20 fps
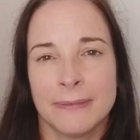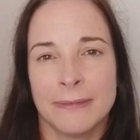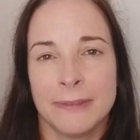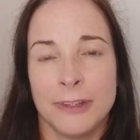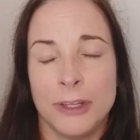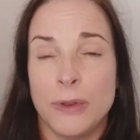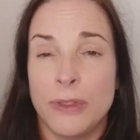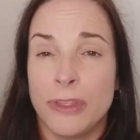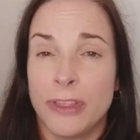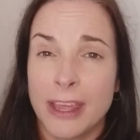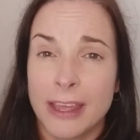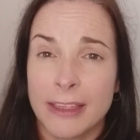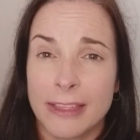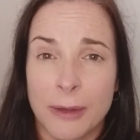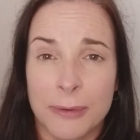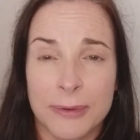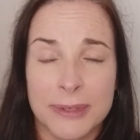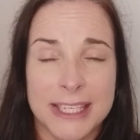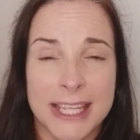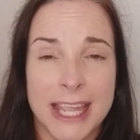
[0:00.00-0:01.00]
You'd think
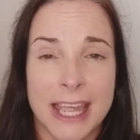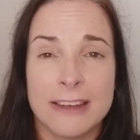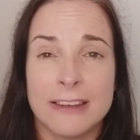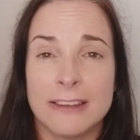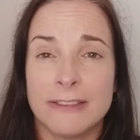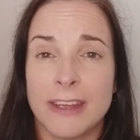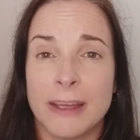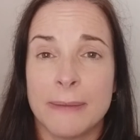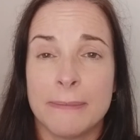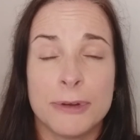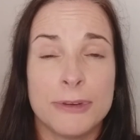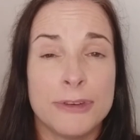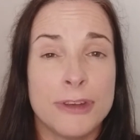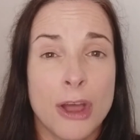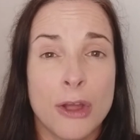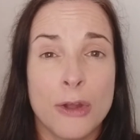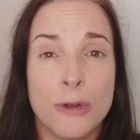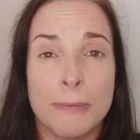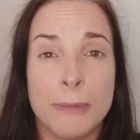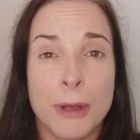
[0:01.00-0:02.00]
that was the end of it, but
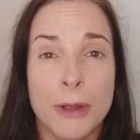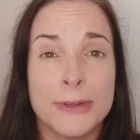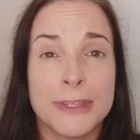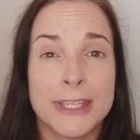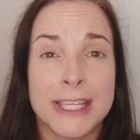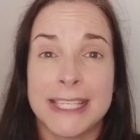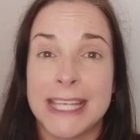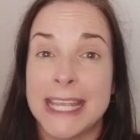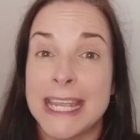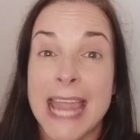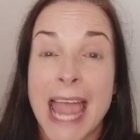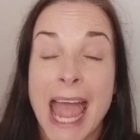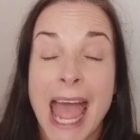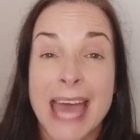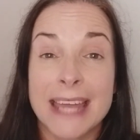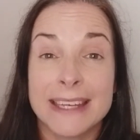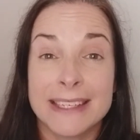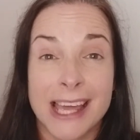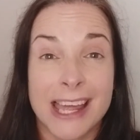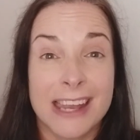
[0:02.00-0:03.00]
no, Moses, he
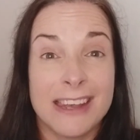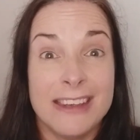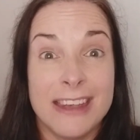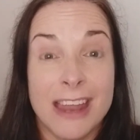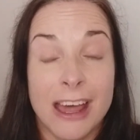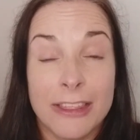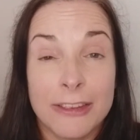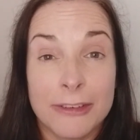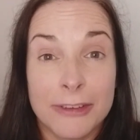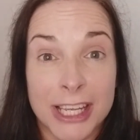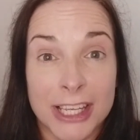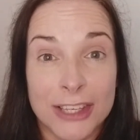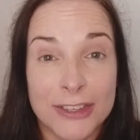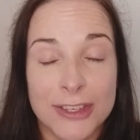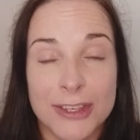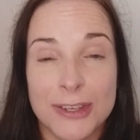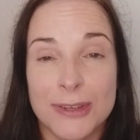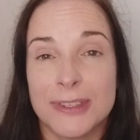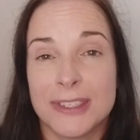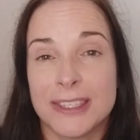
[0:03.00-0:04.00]
had another
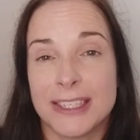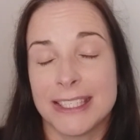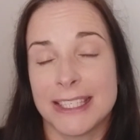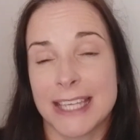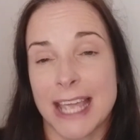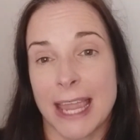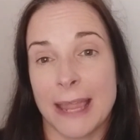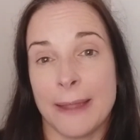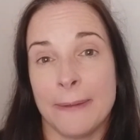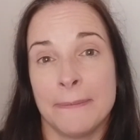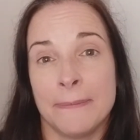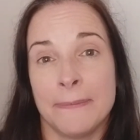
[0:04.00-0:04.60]
excuse to say.